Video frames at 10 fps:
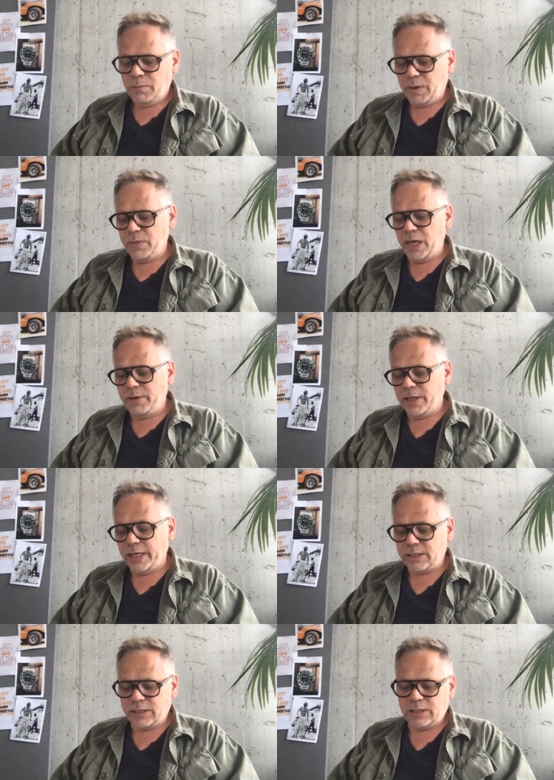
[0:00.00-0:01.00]
But maybe
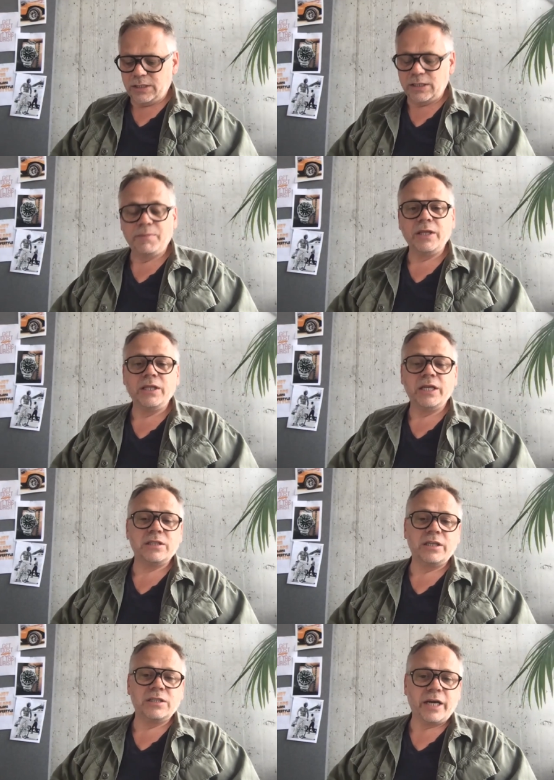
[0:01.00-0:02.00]
that's something that's
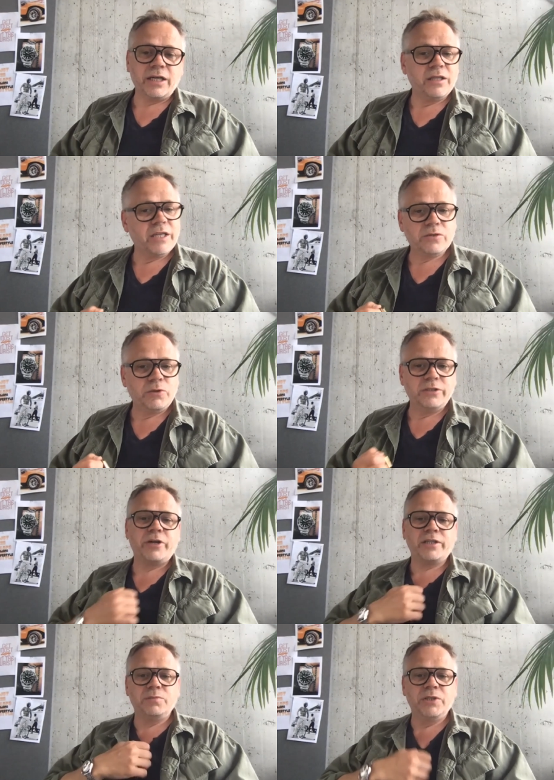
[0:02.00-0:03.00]
exactly that's what
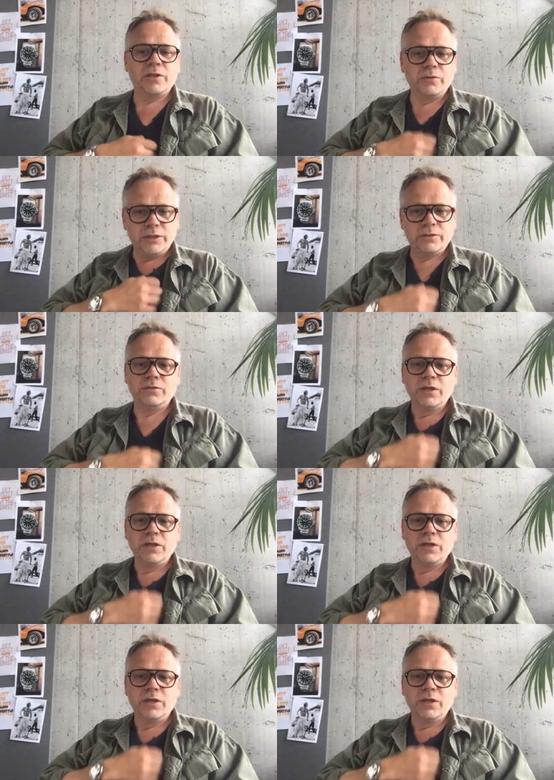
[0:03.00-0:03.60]
attracts me to it.